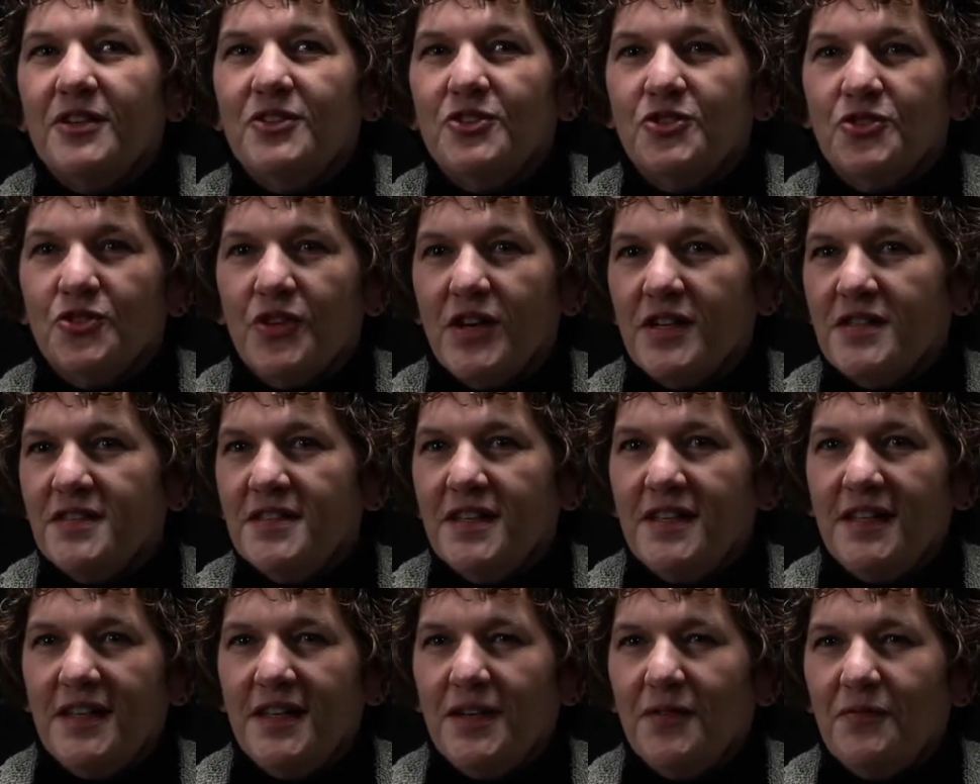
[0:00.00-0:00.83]

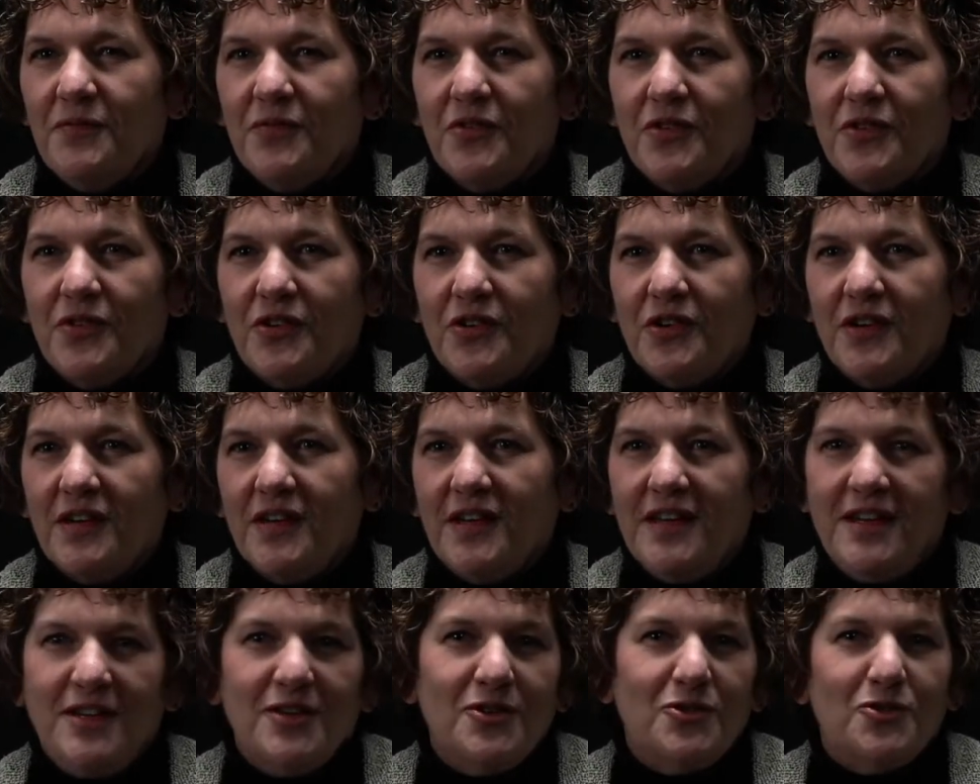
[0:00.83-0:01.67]
trusting him for
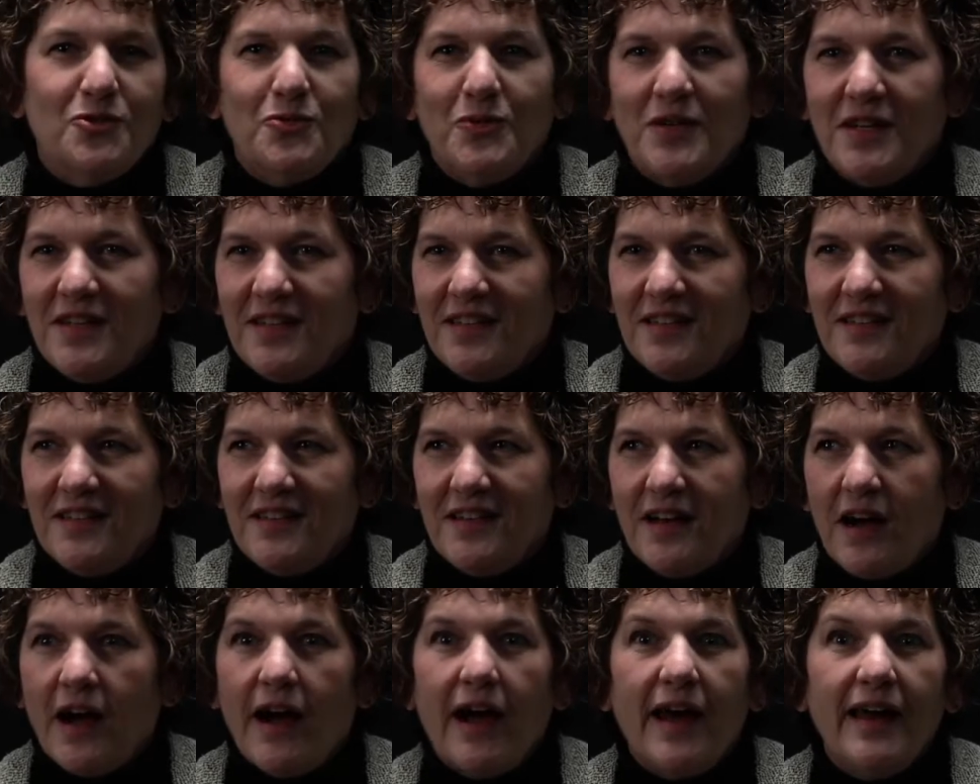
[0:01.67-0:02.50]
he knows what
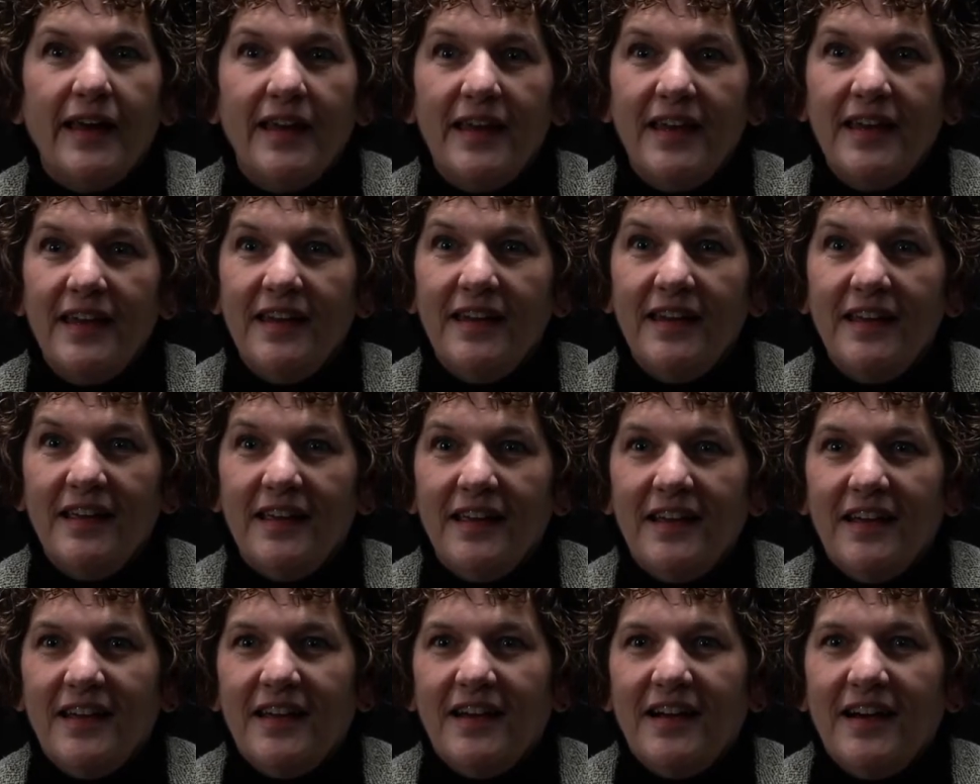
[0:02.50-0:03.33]
I need
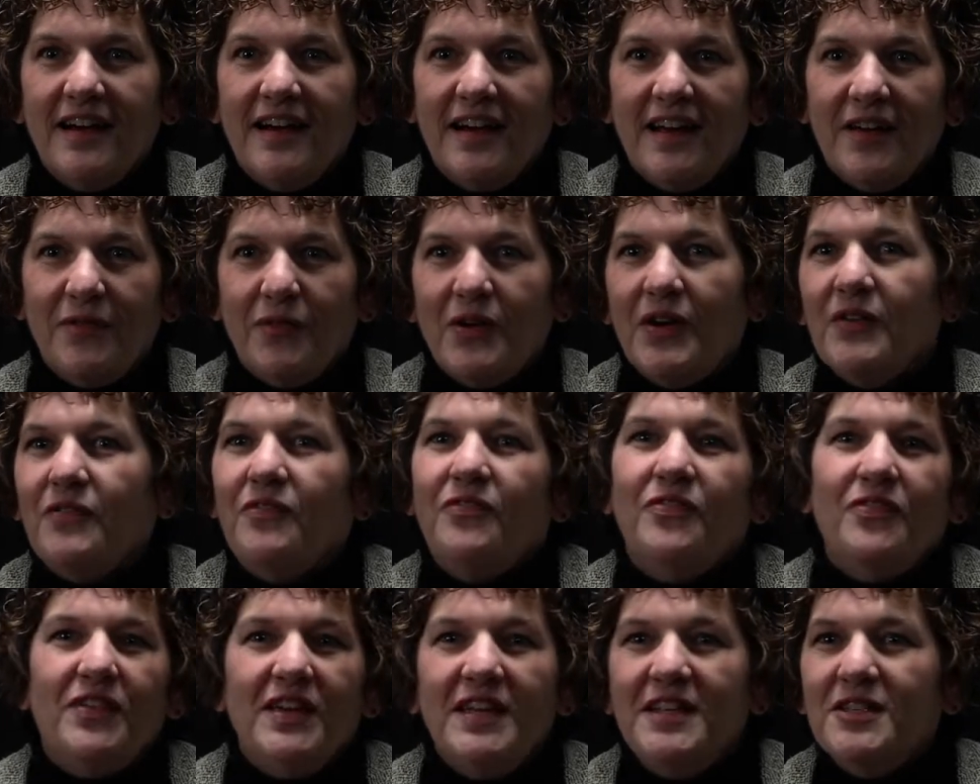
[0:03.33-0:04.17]
and what
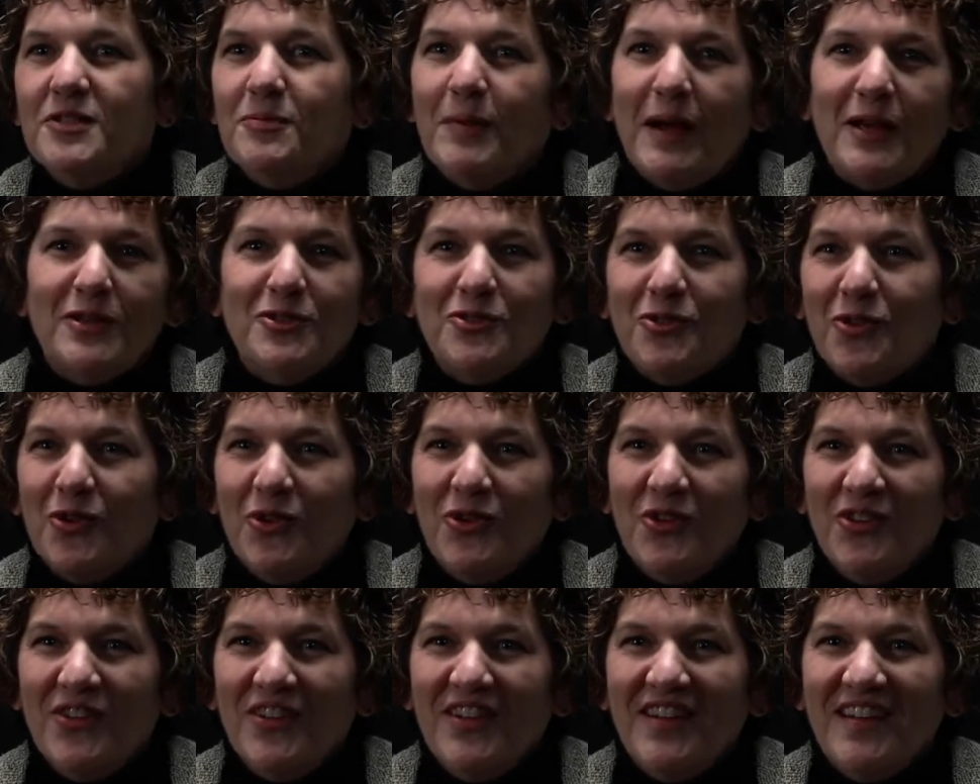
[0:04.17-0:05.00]
feeds my
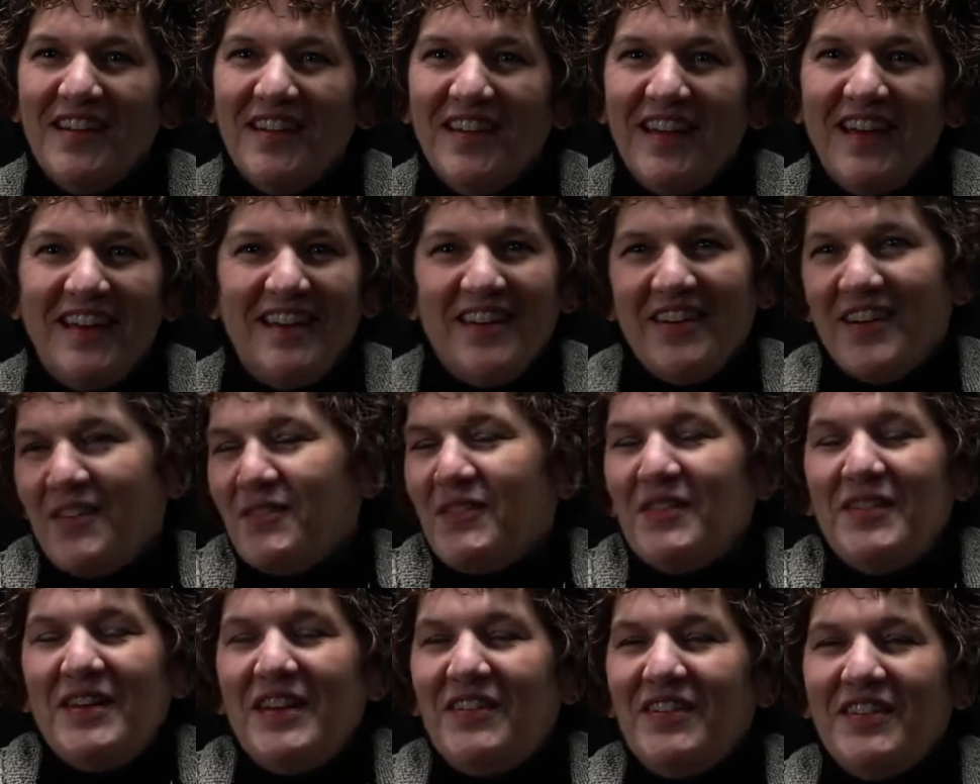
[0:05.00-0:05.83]
soul, and
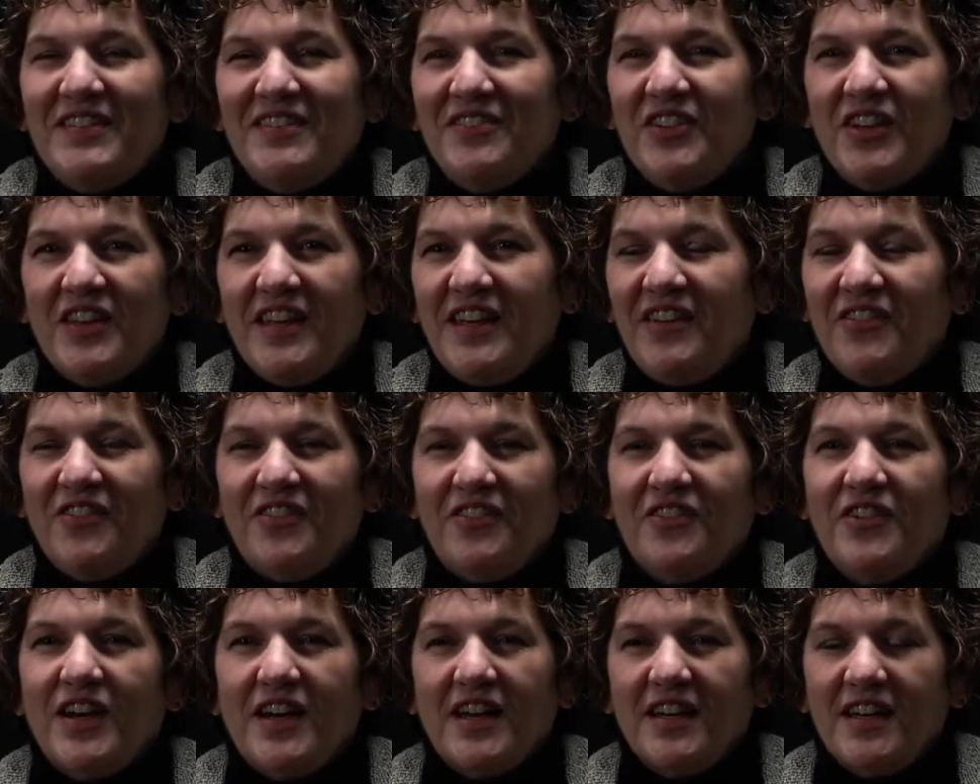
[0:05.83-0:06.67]
not even really
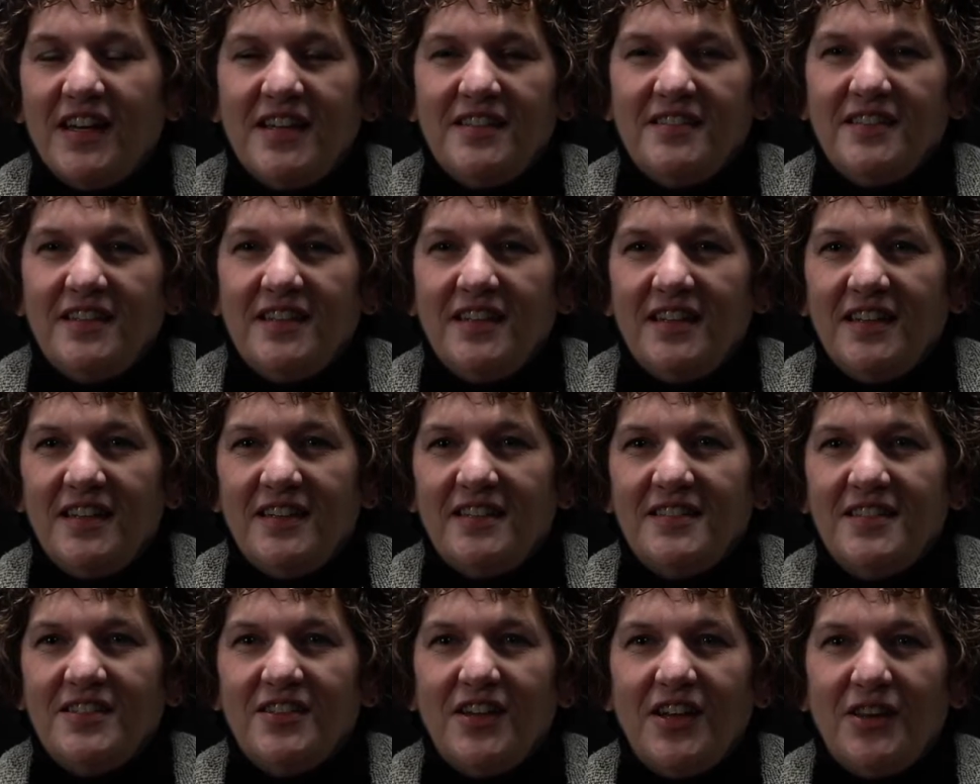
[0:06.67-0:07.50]
recognize it
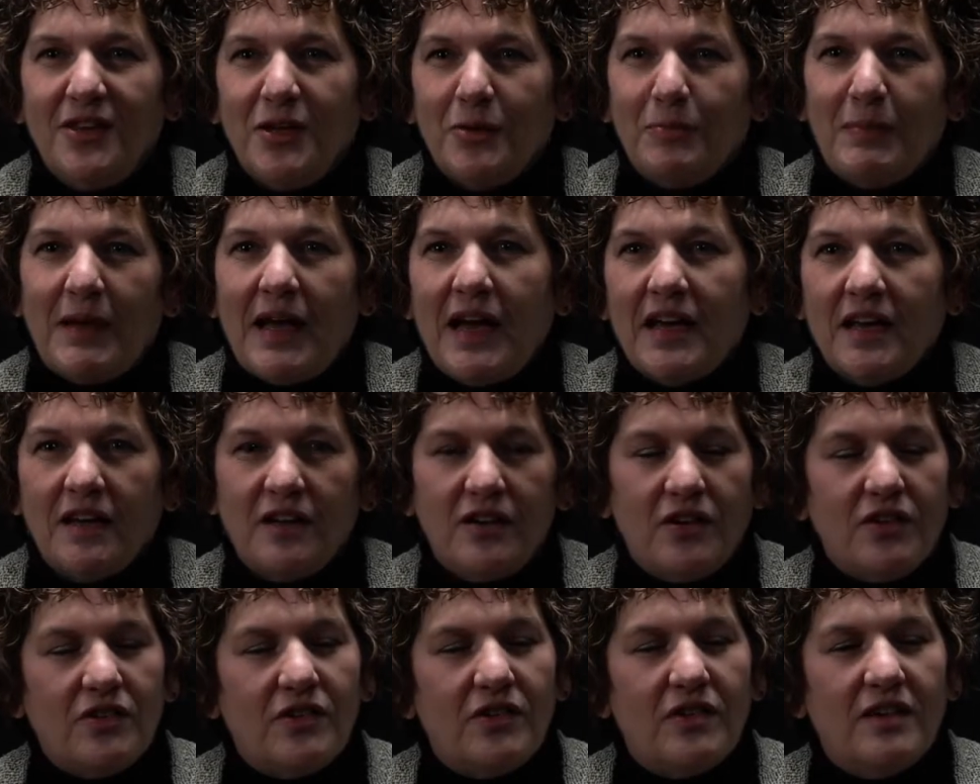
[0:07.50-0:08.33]
until I look back
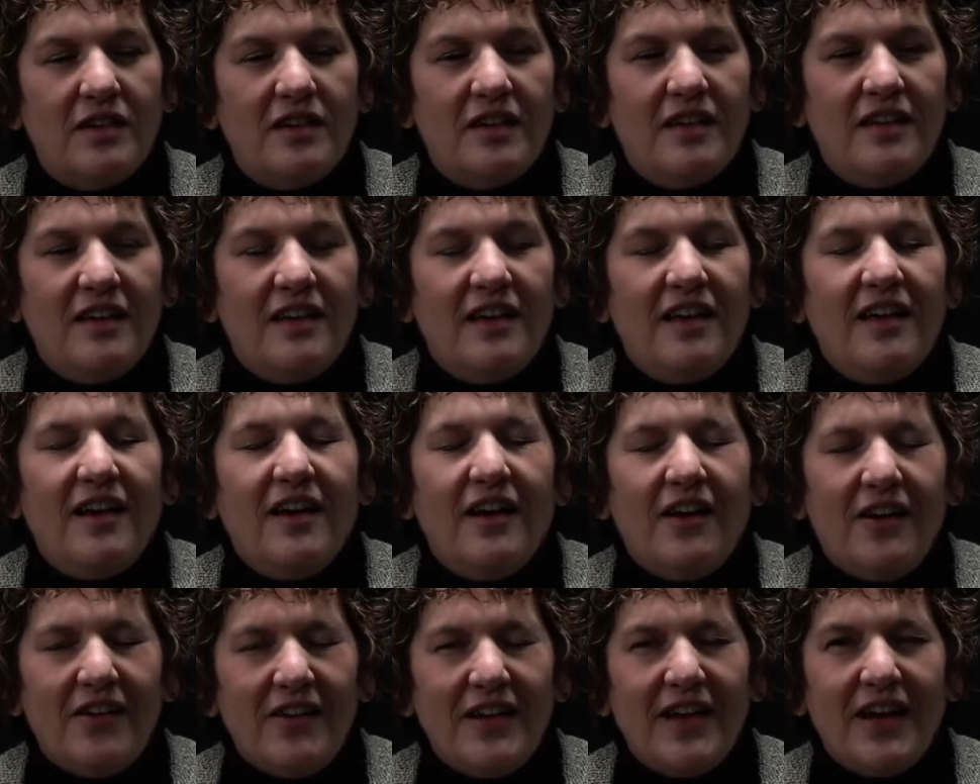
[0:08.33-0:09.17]
and go,
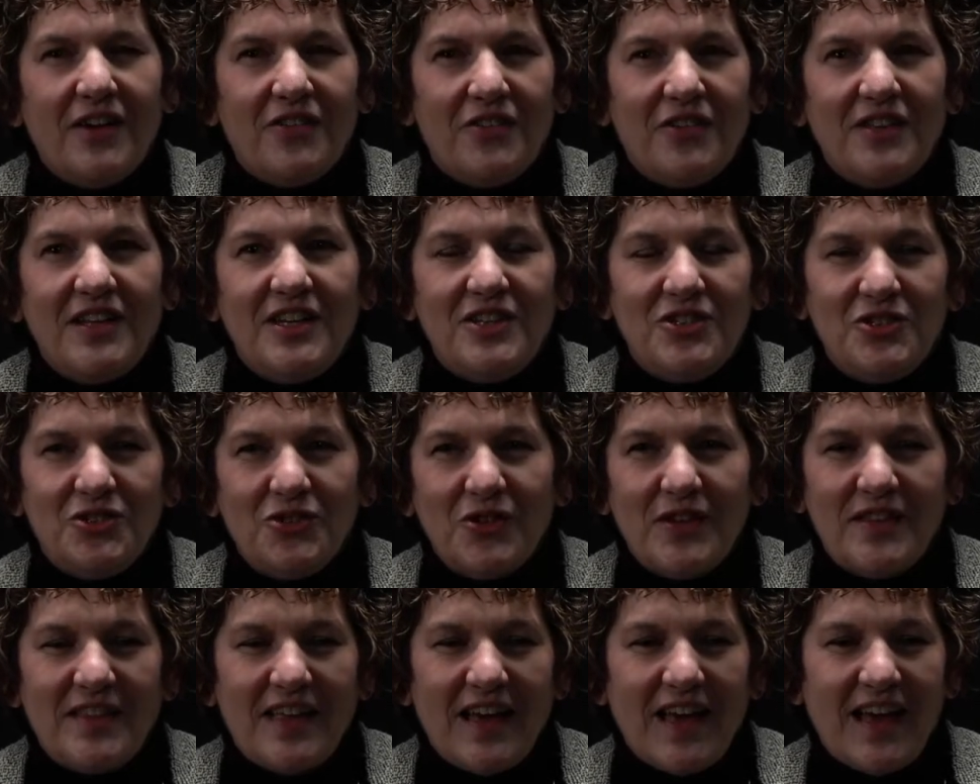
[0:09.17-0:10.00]
oh yeah, I really
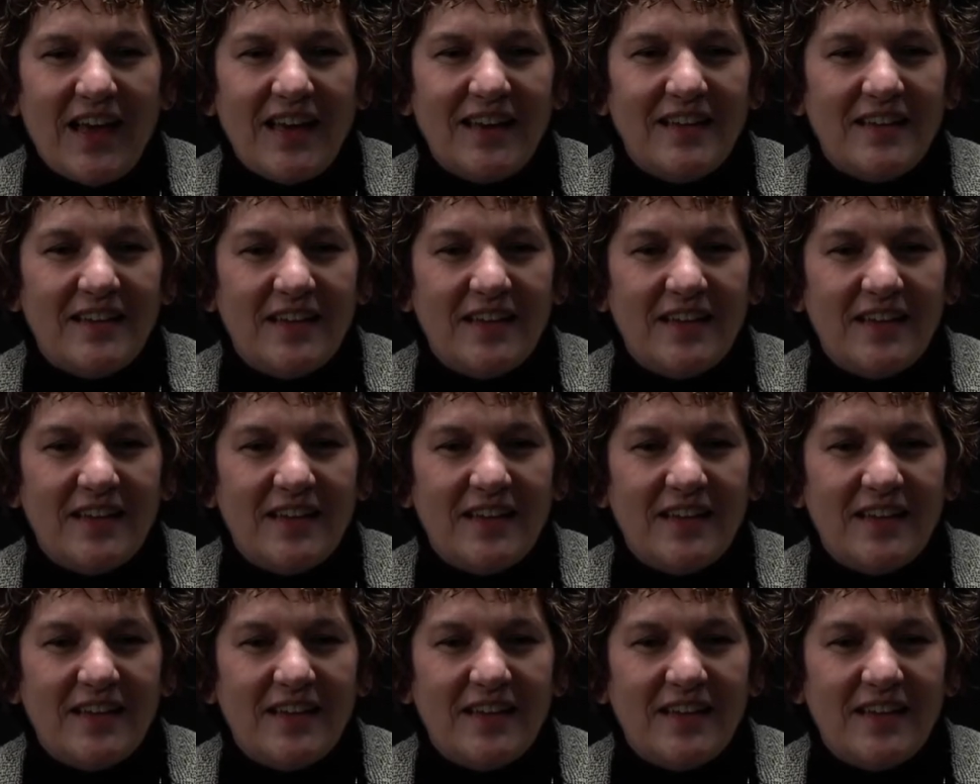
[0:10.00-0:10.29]
enjoyed that.